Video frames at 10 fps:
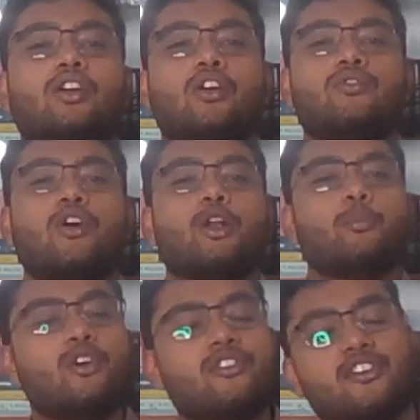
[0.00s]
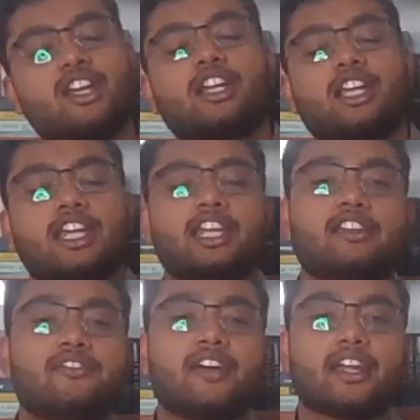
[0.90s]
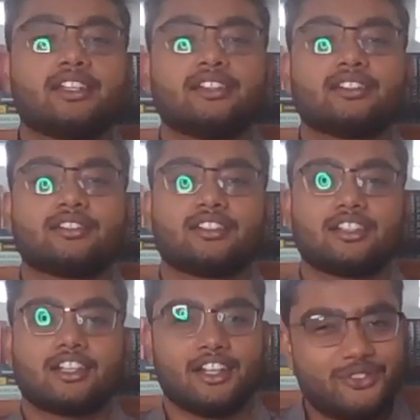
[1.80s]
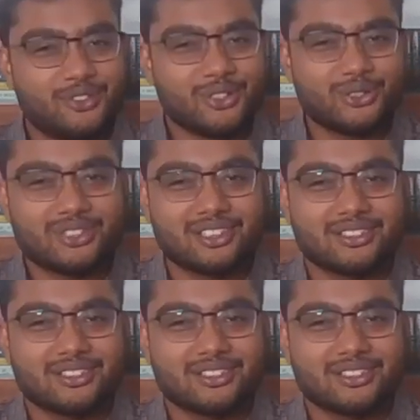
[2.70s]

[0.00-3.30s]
for a bouquet effect. Confused?